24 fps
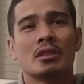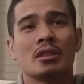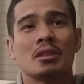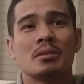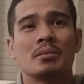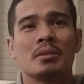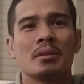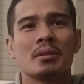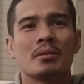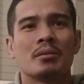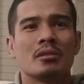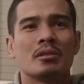To
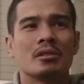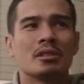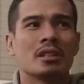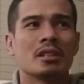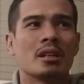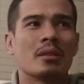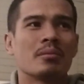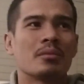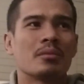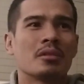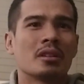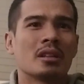be a world
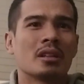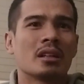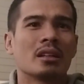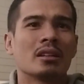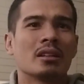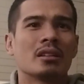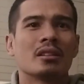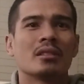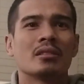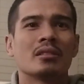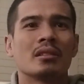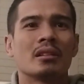champion,
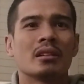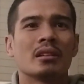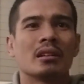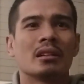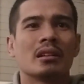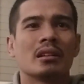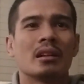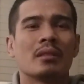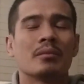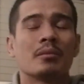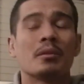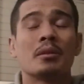
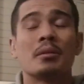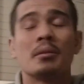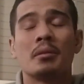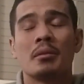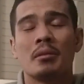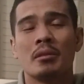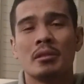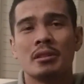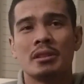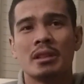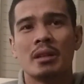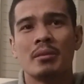I'm former
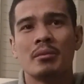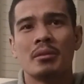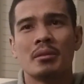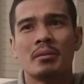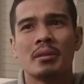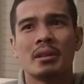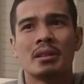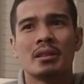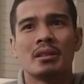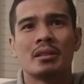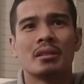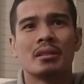world champion,
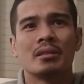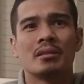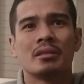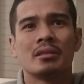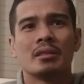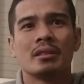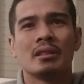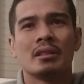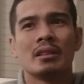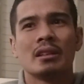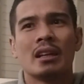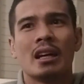
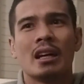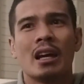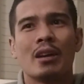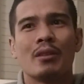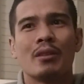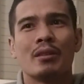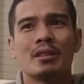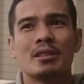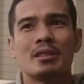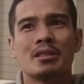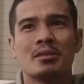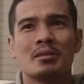but I
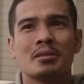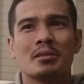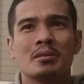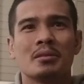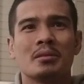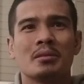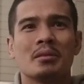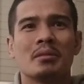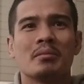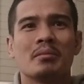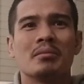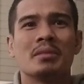want
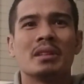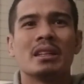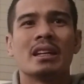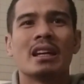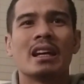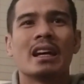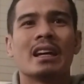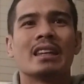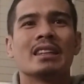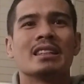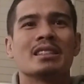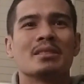to be
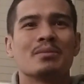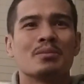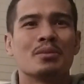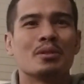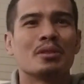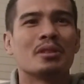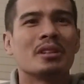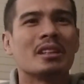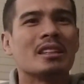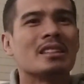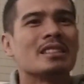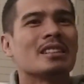
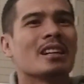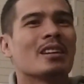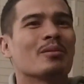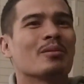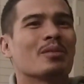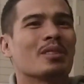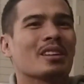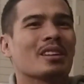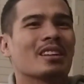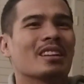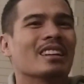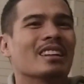undisputed
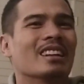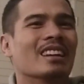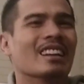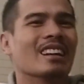champion.